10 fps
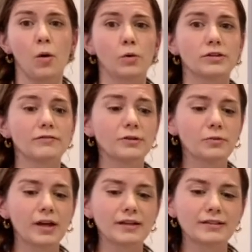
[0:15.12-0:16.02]
Different
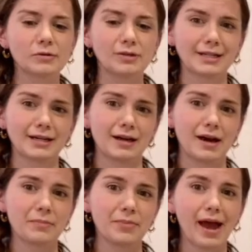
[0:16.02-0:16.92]
ways that we can
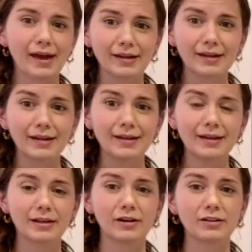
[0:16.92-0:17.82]
cut back in it
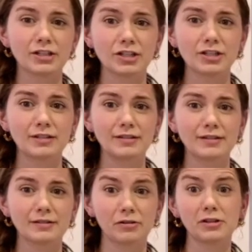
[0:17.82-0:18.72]
in our
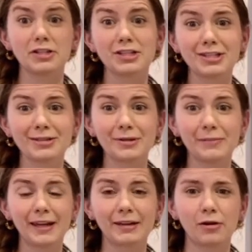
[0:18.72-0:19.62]
dishes or the dishes that we
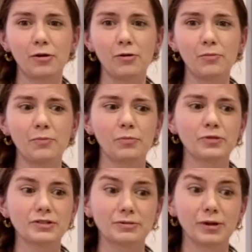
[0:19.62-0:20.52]
make at home
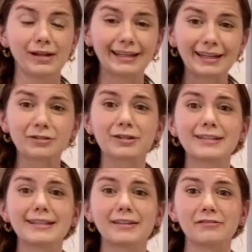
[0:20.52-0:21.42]
while
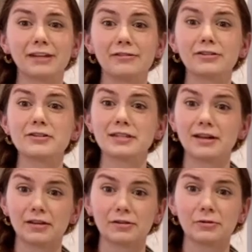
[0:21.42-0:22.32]
increasing the flavors in
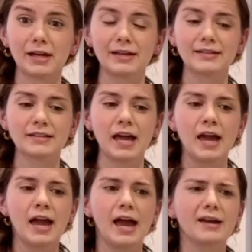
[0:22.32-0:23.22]
other ways.
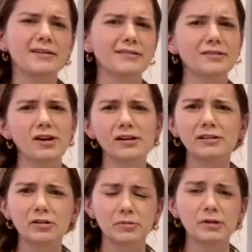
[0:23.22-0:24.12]
And talk a
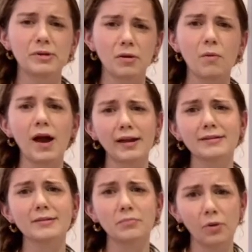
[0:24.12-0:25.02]
little bit about why
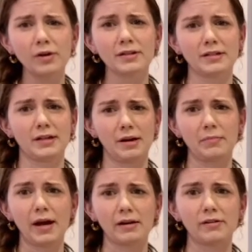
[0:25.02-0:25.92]
it's important to cut
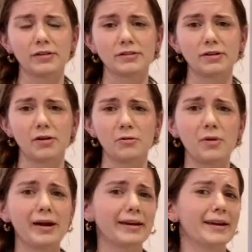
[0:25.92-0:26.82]
back on the salt,
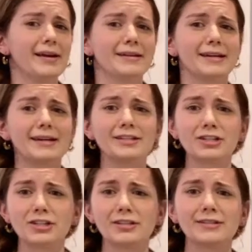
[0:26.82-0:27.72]
why
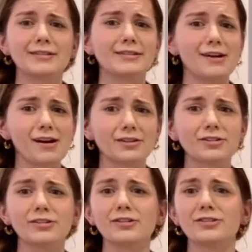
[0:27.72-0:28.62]
dietitians,
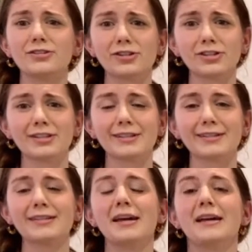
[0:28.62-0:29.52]
doctors,
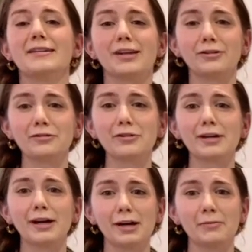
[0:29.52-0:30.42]
nurses tell you that
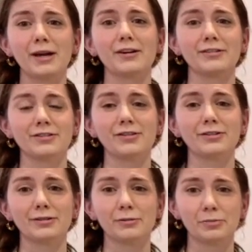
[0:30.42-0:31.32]
cutting back on salt
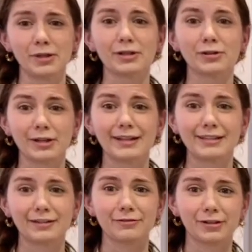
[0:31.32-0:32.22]
would be a good
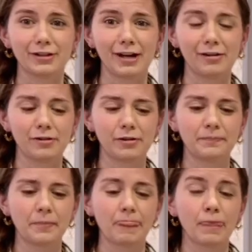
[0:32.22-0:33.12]
idea for your health.
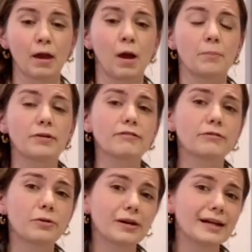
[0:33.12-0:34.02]

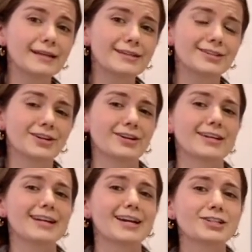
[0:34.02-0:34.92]
Before I get
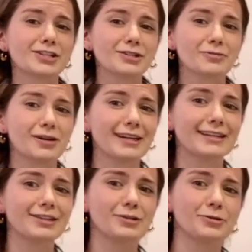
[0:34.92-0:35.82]
started, I just wanted
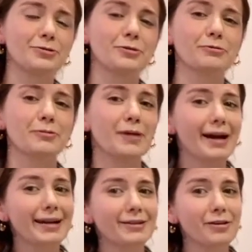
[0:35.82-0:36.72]
to
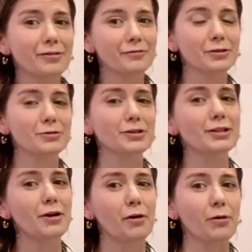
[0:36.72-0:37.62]
remind all the viewers
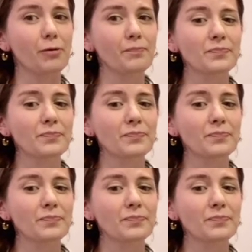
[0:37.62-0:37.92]
at home